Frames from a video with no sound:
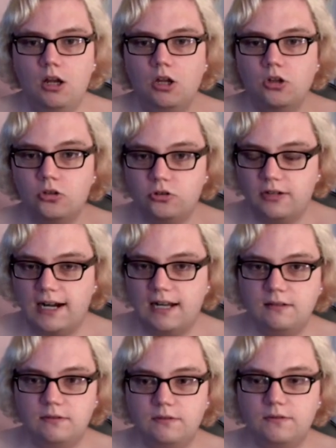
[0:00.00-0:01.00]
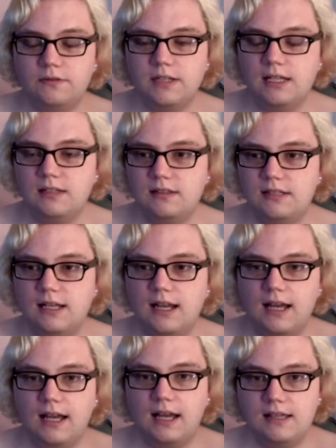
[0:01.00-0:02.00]
craft, as
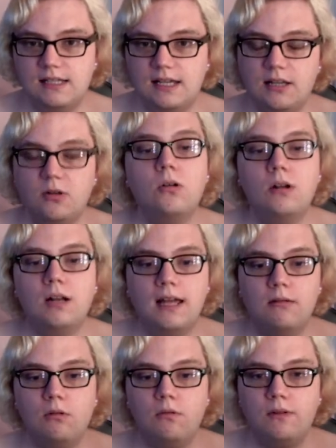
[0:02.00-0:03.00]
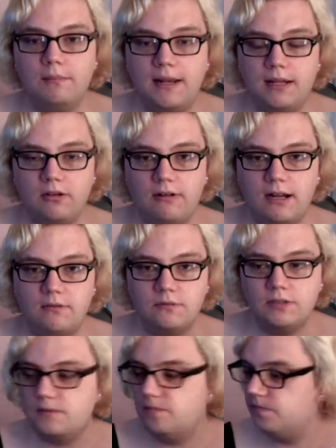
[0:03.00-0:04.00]
I call it, roughly my
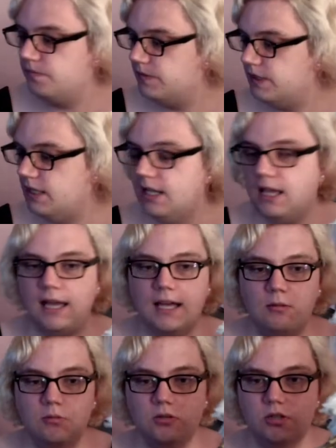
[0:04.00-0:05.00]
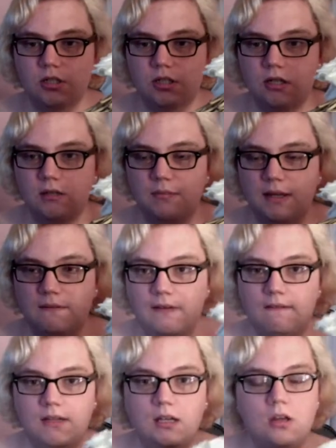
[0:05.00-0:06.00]
craft, I wanted my
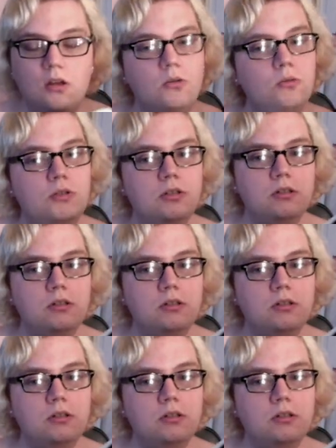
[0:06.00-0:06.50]
very own